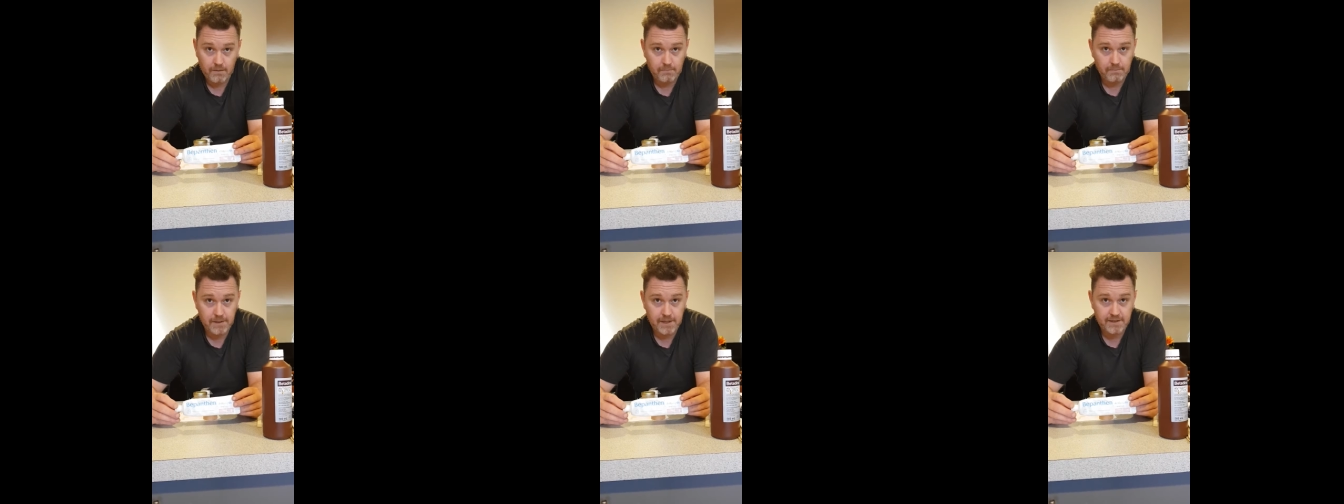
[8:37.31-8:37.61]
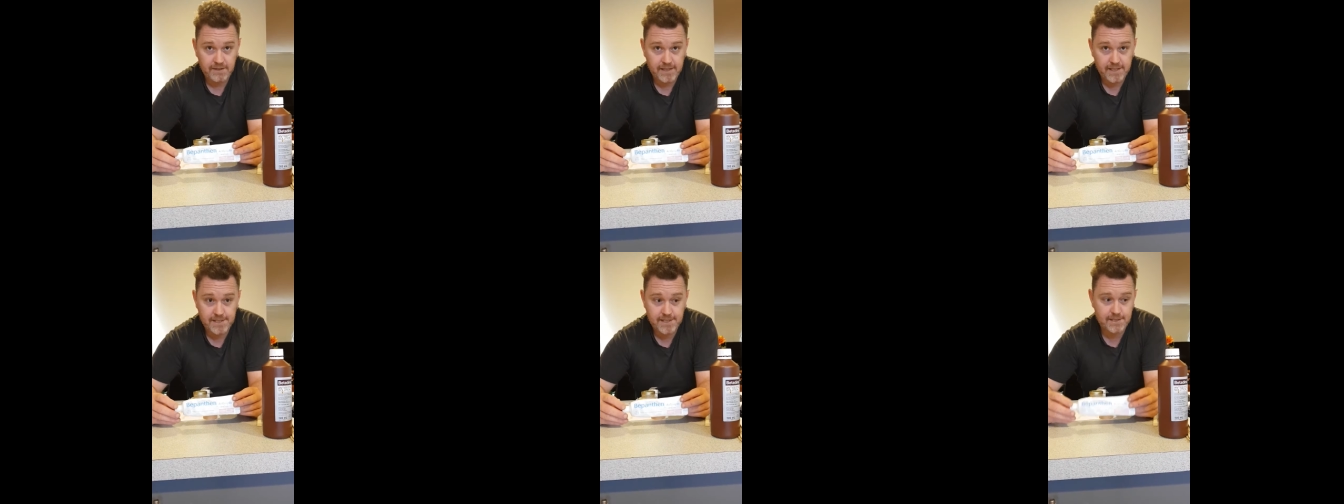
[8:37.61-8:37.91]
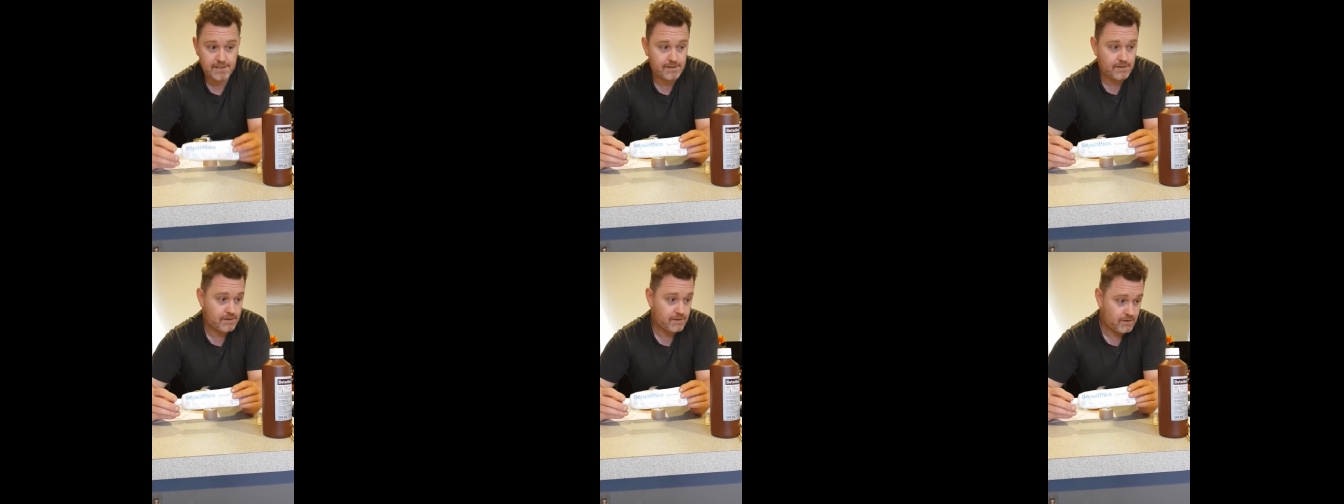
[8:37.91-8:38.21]
bit of
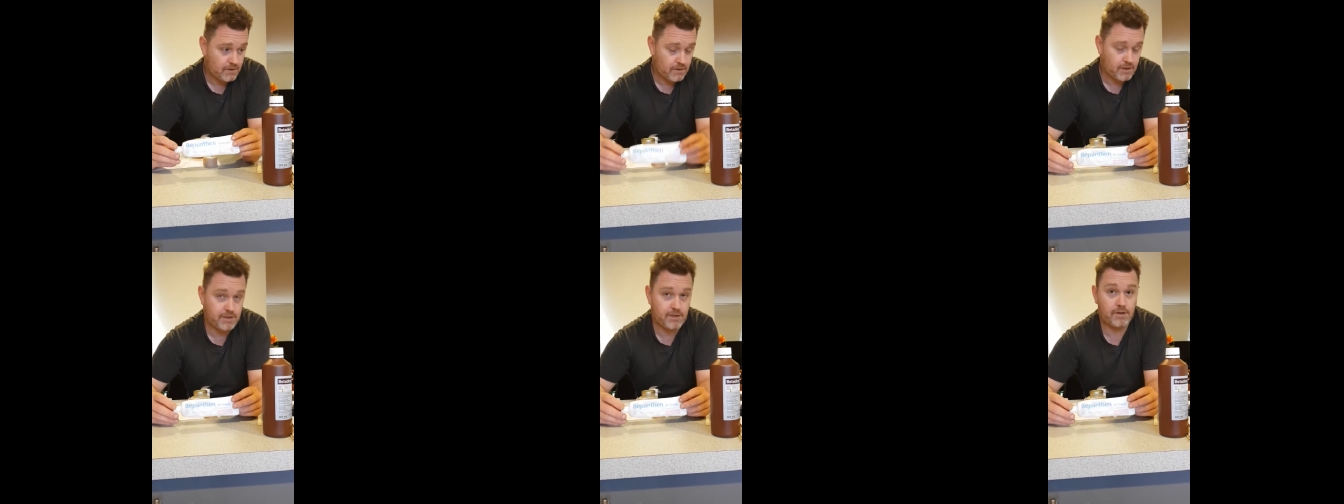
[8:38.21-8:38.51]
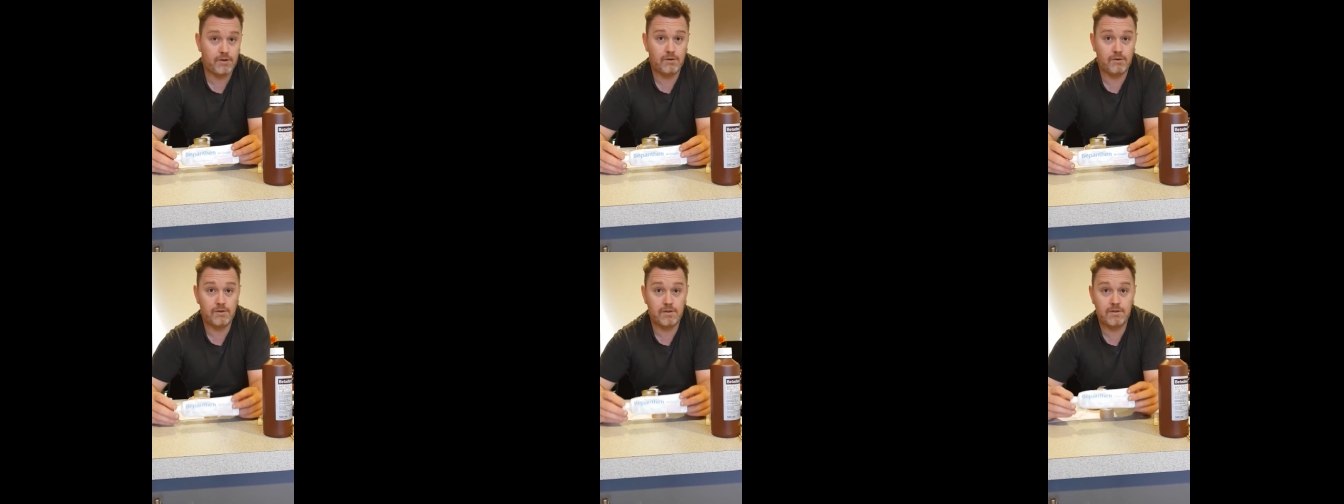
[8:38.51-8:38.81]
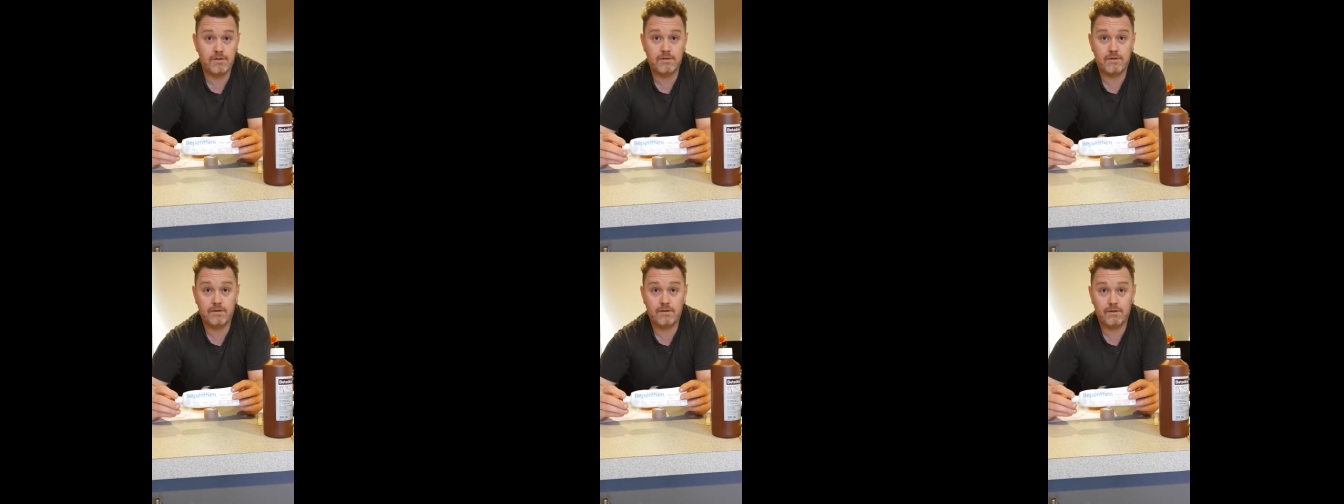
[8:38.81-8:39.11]
this on your
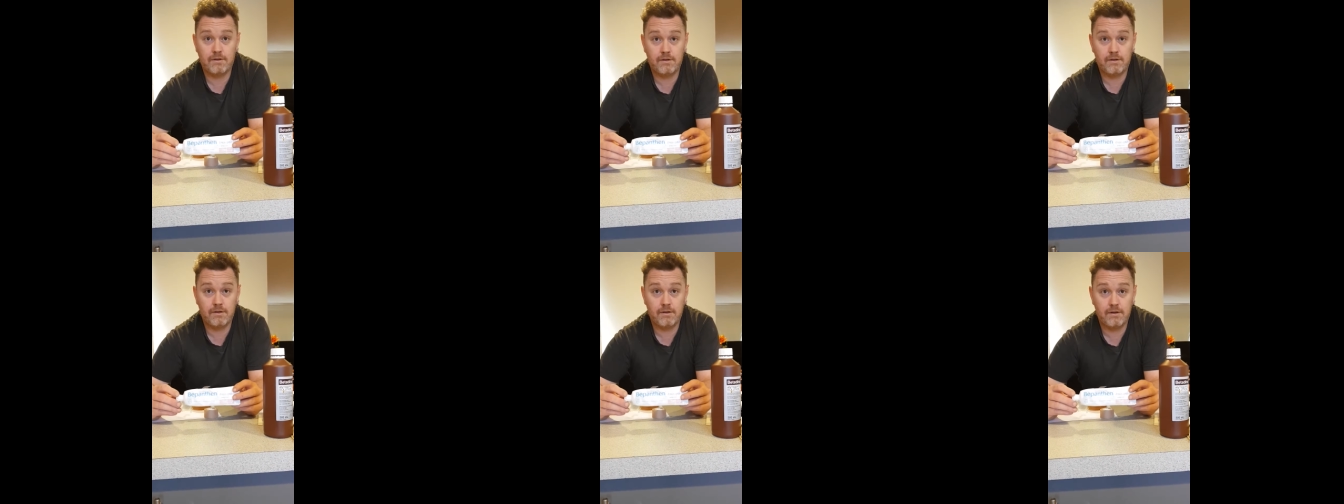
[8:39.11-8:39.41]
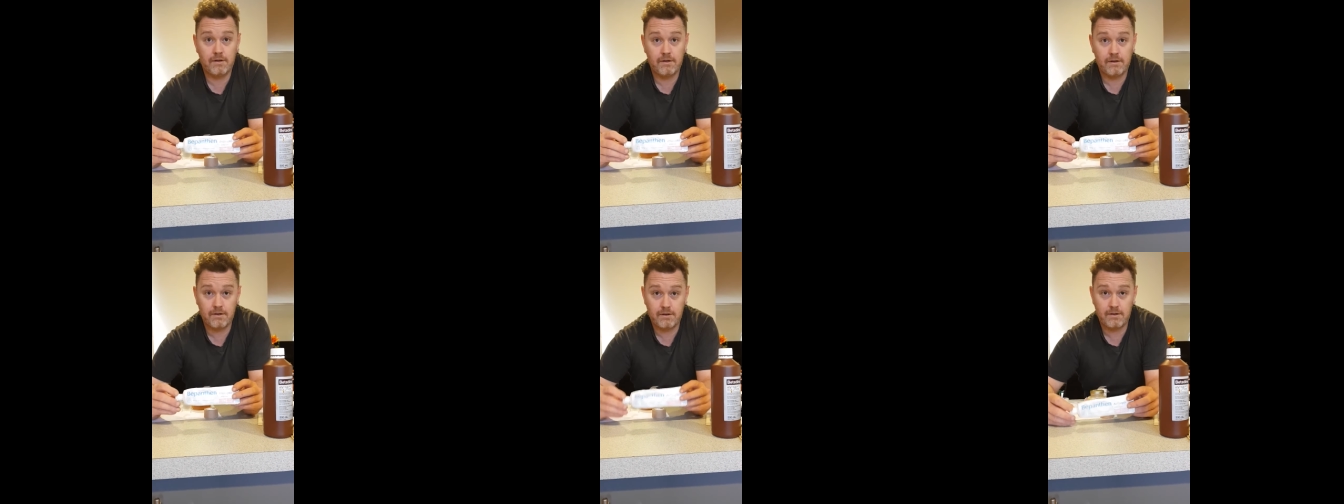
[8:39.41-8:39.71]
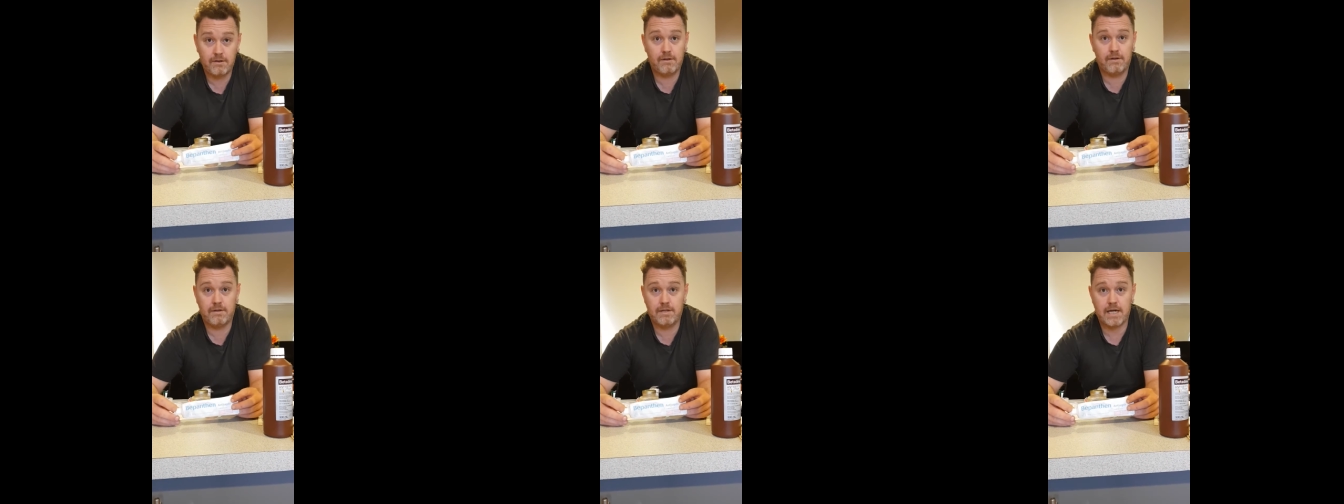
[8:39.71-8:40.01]
gauze,
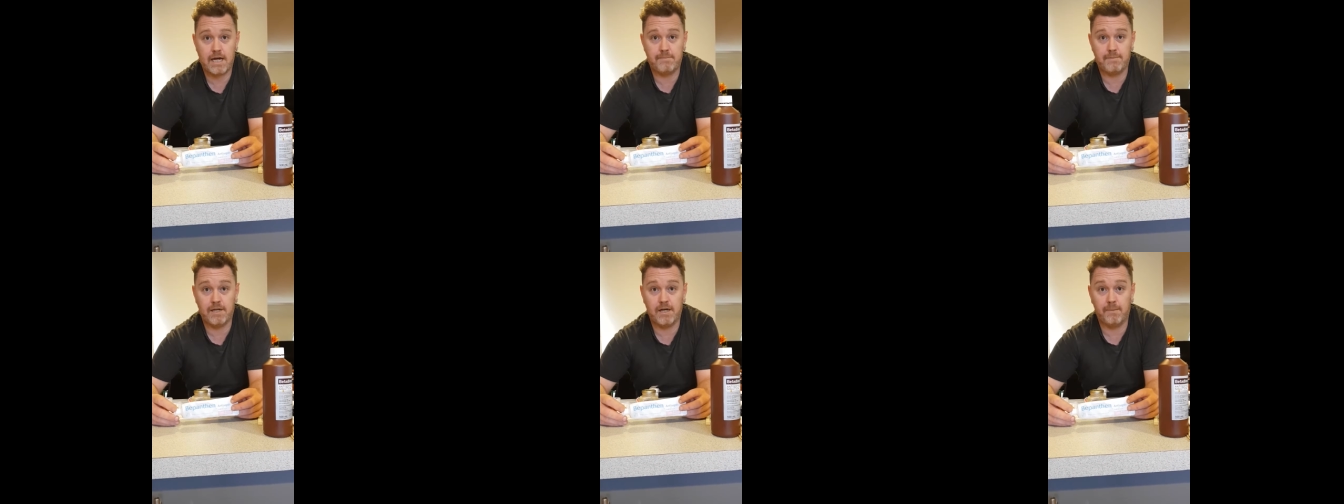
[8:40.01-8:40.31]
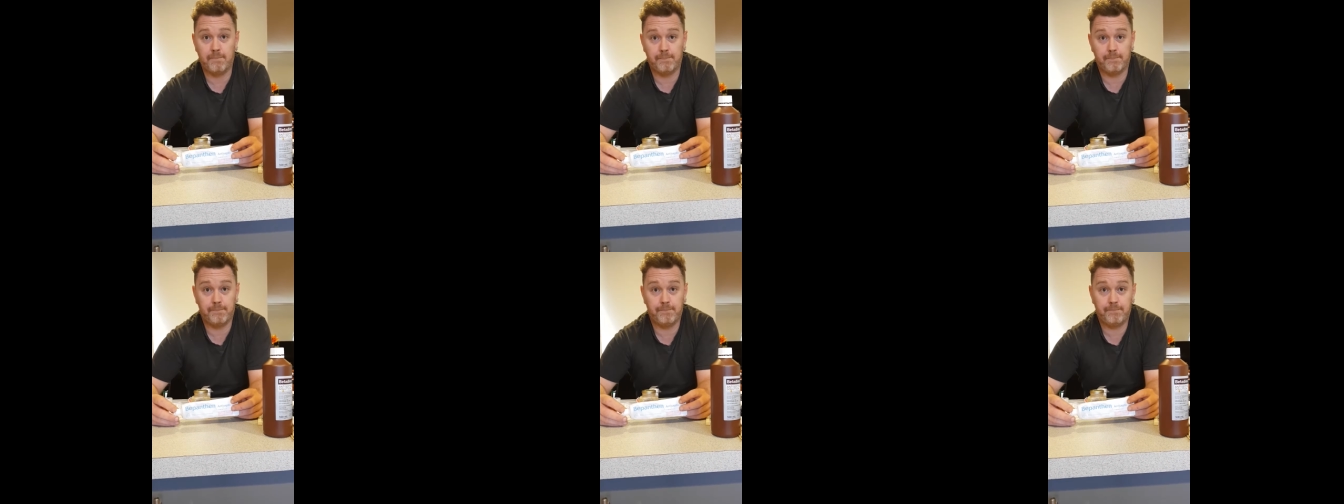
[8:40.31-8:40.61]
taped up,